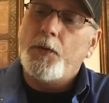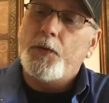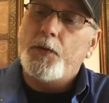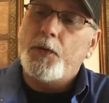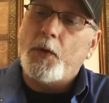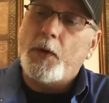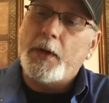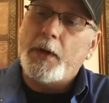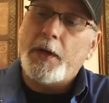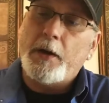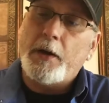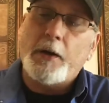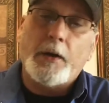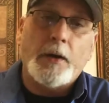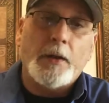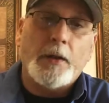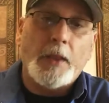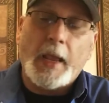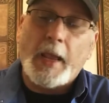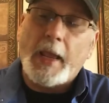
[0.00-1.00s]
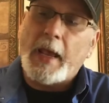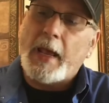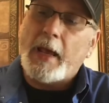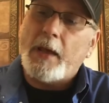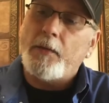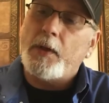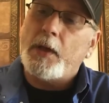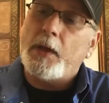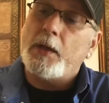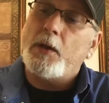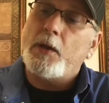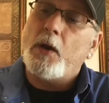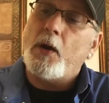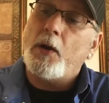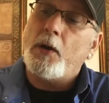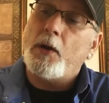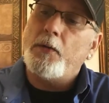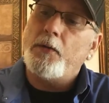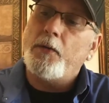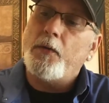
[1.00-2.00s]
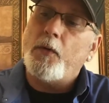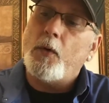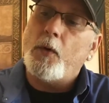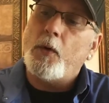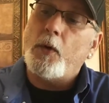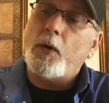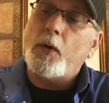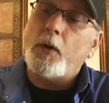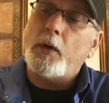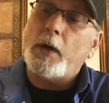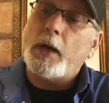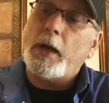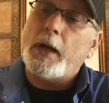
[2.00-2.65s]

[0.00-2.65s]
So in here they have a card for